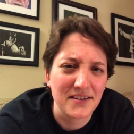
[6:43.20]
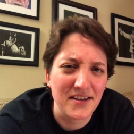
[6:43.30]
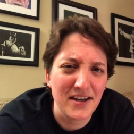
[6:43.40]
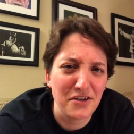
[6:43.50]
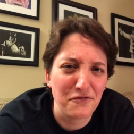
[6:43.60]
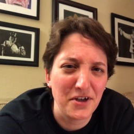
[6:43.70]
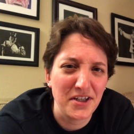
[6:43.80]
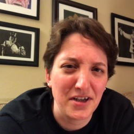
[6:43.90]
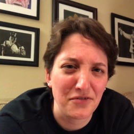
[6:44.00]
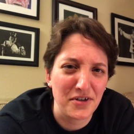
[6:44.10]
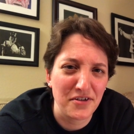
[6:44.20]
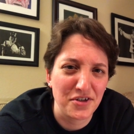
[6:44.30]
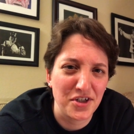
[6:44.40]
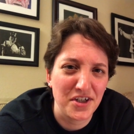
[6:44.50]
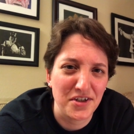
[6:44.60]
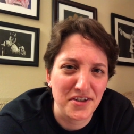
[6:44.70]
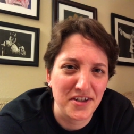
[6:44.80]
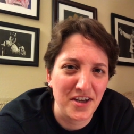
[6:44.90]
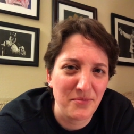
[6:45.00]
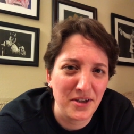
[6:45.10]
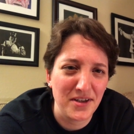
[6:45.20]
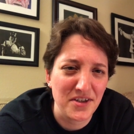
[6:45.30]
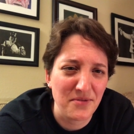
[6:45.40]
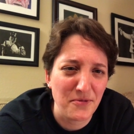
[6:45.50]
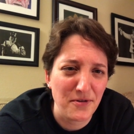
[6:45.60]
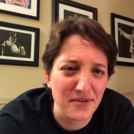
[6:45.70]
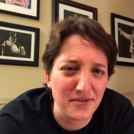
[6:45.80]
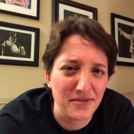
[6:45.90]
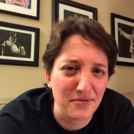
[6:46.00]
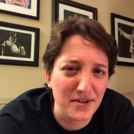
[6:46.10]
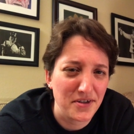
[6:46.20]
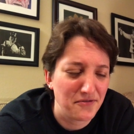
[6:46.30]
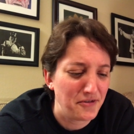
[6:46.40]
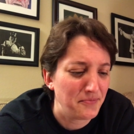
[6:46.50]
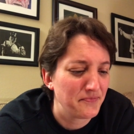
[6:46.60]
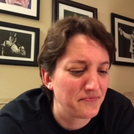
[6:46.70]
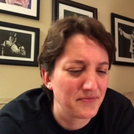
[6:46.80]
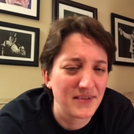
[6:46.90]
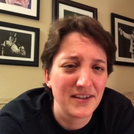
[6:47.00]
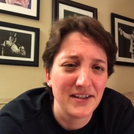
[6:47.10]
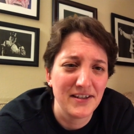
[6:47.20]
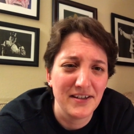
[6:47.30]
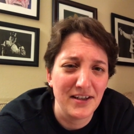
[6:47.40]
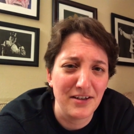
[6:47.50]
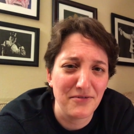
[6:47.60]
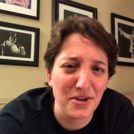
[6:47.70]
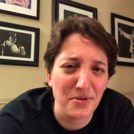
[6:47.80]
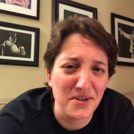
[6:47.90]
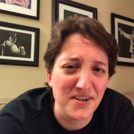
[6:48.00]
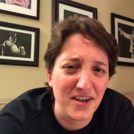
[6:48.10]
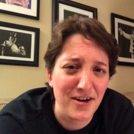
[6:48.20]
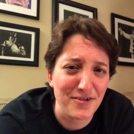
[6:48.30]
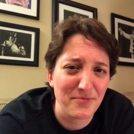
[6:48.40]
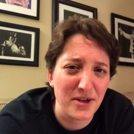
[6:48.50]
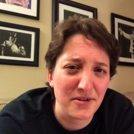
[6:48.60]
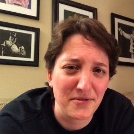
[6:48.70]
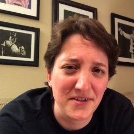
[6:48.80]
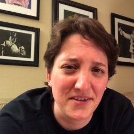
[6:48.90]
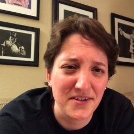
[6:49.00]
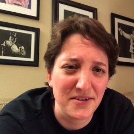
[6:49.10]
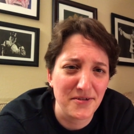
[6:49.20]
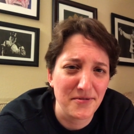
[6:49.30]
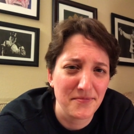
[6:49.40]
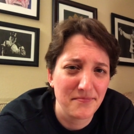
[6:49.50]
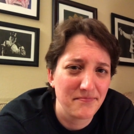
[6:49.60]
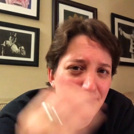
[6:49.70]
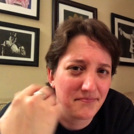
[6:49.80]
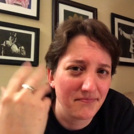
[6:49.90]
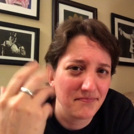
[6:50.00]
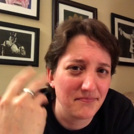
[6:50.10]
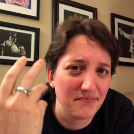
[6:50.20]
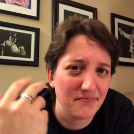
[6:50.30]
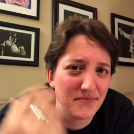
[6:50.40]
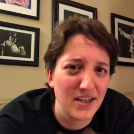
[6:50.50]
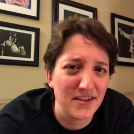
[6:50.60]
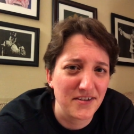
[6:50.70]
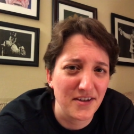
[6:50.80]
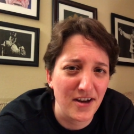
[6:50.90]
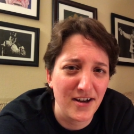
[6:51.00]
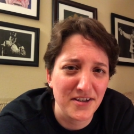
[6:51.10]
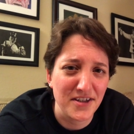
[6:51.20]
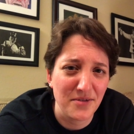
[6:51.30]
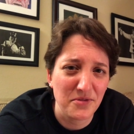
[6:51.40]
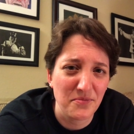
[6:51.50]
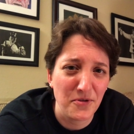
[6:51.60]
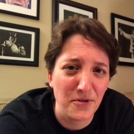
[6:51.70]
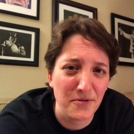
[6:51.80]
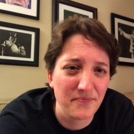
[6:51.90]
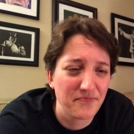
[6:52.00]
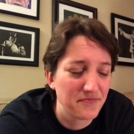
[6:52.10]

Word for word: It's kind of funny, out of all the judges, Simon gets it more than the rest of them. Even though he's scared of puddles, he still gets the concepts more.